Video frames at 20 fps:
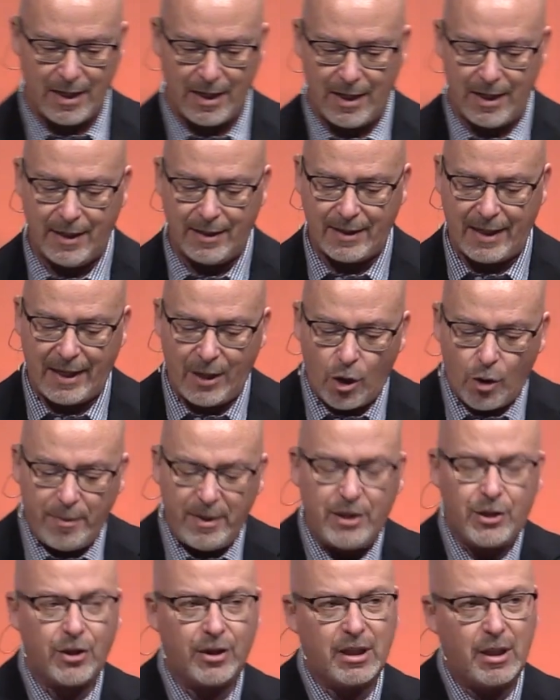Naomi
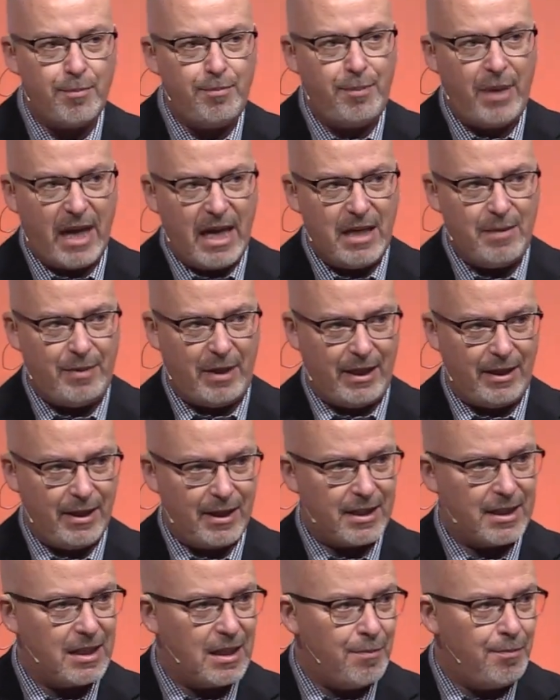took the baby.
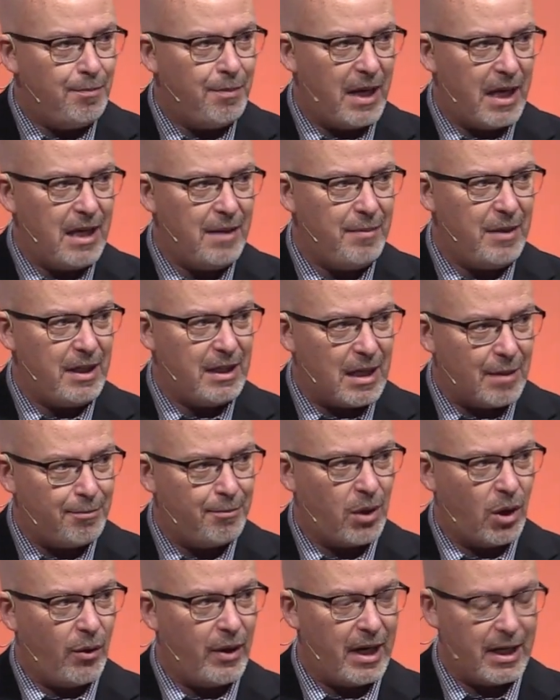This is the baby that
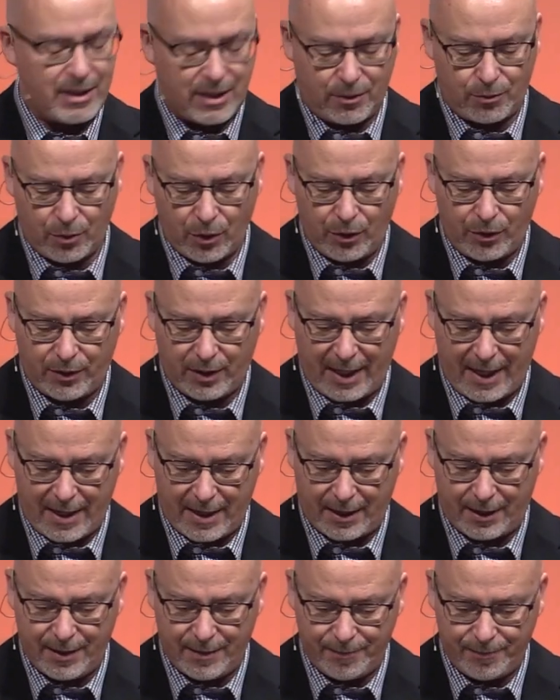Boaz and Ruth
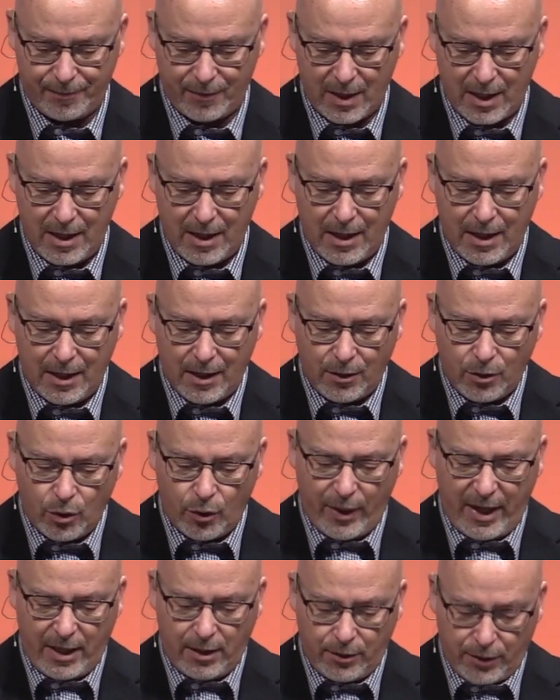had.
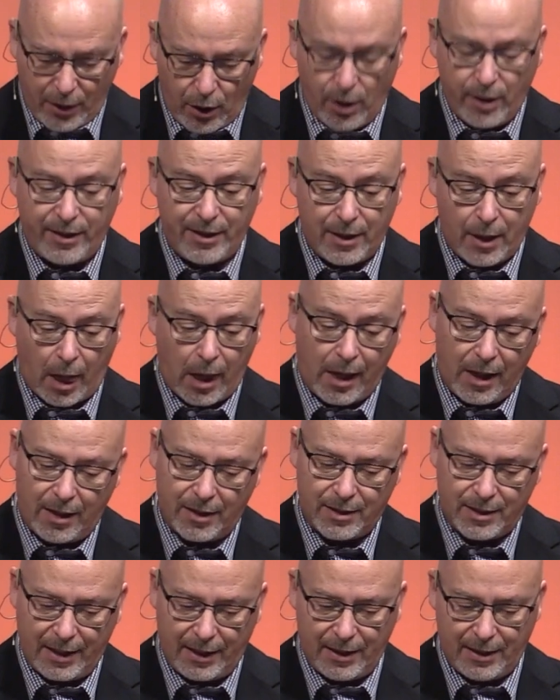
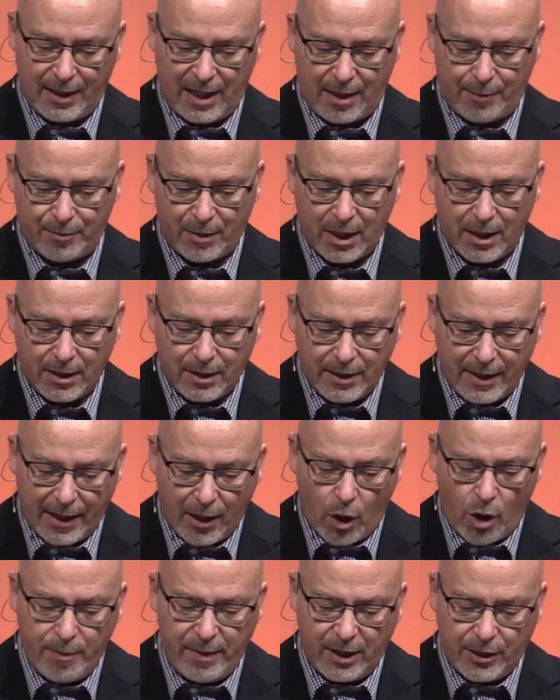Say the name.
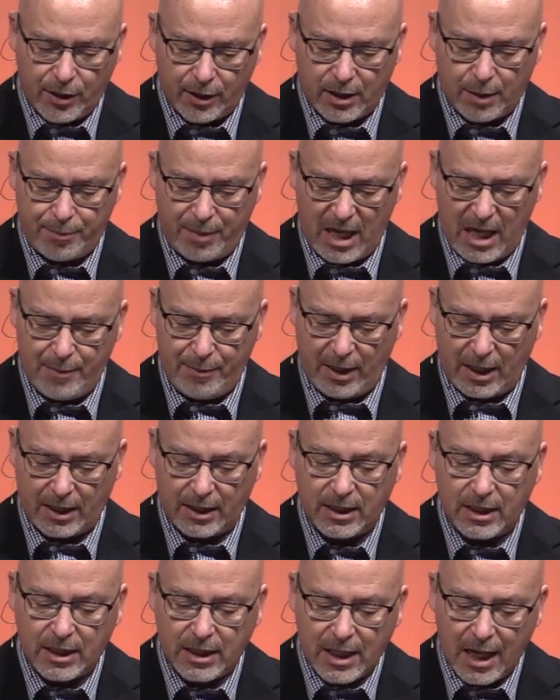Naomi took the baby
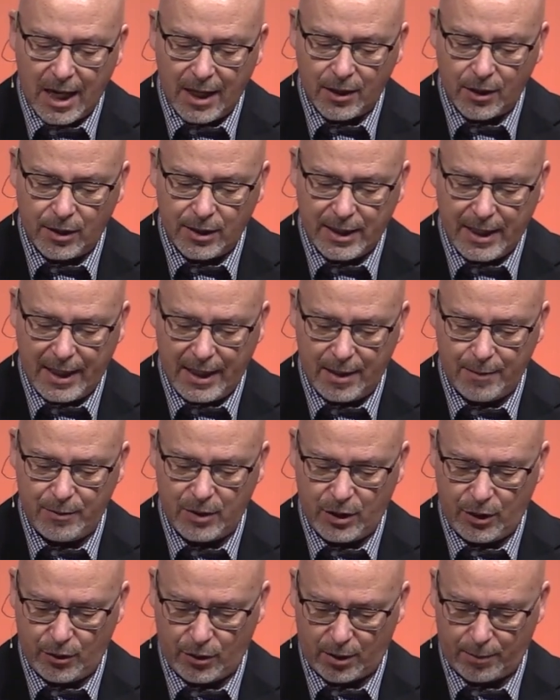and cuddled him
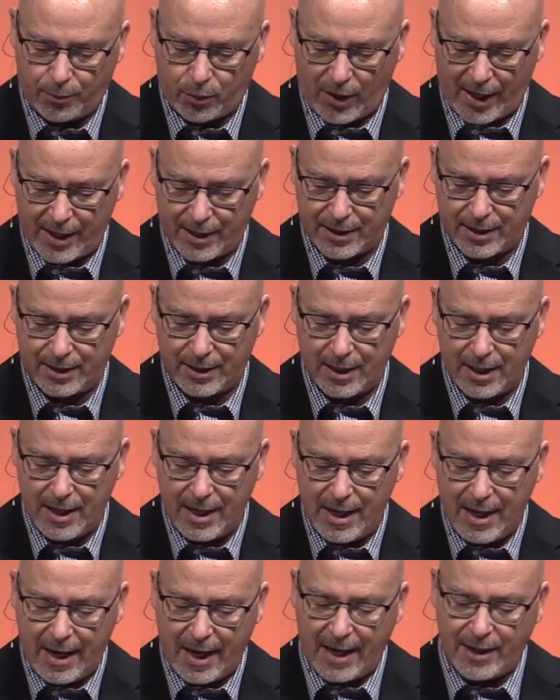to her breast,
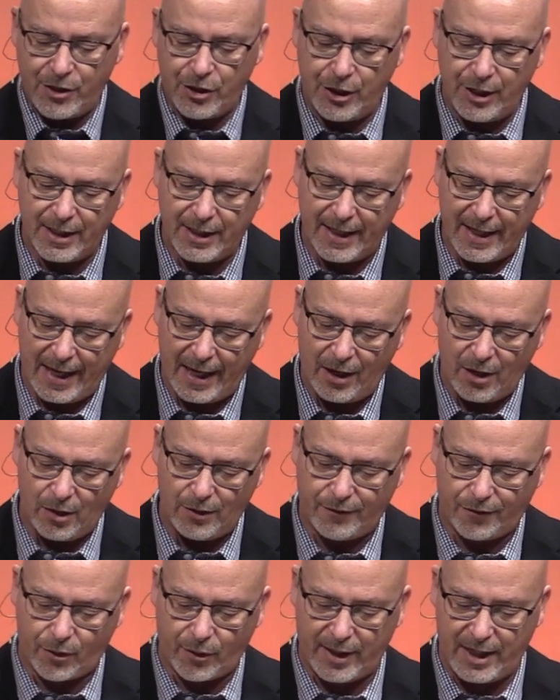and she cared
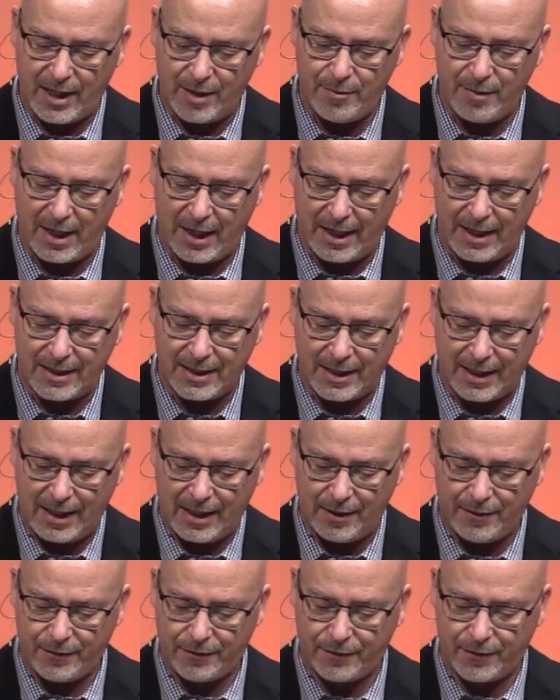for him as
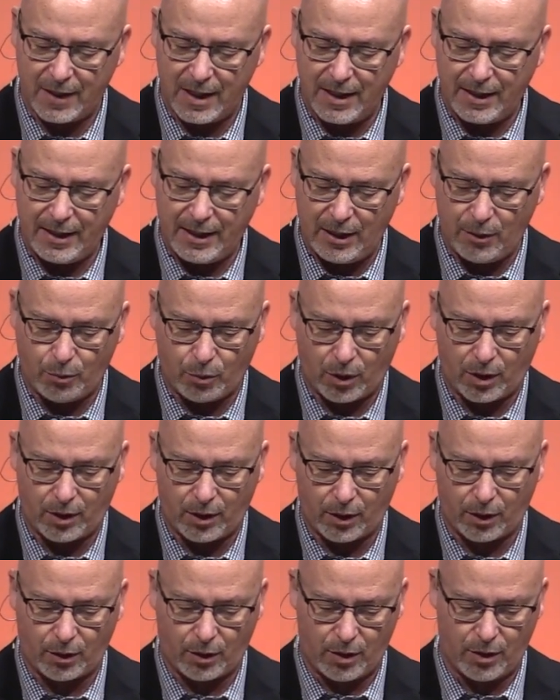if he were
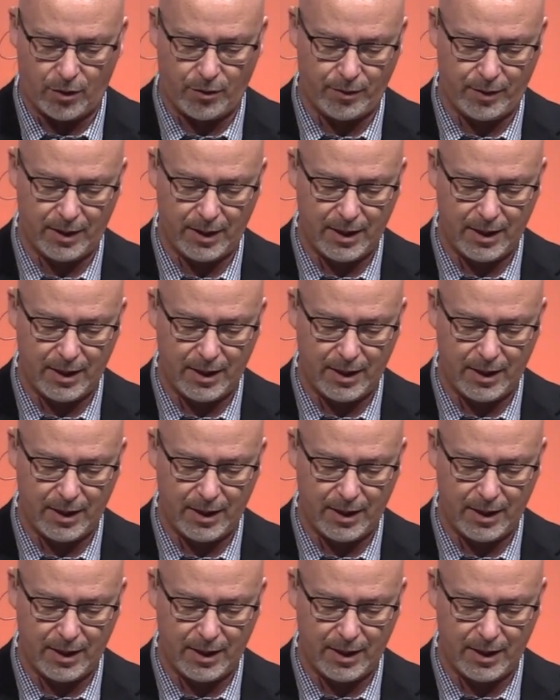her own.